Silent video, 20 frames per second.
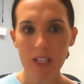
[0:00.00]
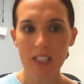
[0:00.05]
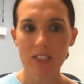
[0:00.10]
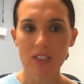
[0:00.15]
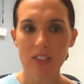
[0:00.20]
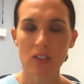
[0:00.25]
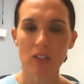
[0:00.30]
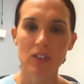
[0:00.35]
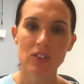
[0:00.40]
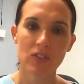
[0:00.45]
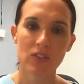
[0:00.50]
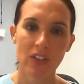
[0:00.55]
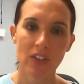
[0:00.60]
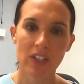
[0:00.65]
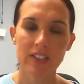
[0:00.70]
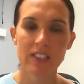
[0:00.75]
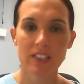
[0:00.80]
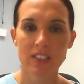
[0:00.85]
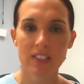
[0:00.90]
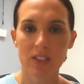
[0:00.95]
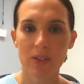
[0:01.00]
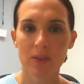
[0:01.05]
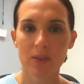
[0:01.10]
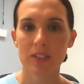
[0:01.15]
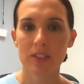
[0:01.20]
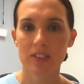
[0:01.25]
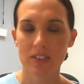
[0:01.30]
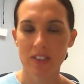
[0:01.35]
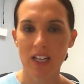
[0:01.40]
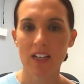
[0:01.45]
And so there's various
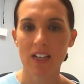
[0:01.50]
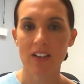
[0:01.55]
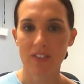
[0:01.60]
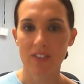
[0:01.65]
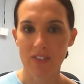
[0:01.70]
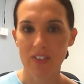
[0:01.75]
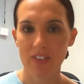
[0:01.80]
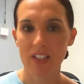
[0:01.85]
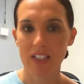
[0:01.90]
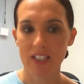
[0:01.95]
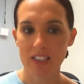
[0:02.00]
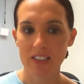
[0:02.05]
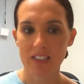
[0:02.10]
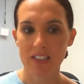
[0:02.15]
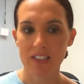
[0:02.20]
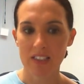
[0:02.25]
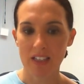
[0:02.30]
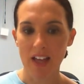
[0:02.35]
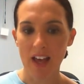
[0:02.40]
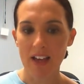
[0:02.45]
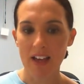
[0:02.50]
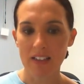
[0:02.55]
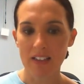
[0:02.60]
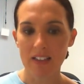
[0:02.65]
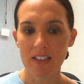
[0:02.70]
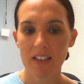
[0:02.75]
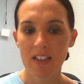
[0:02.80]
careers that could fit into that.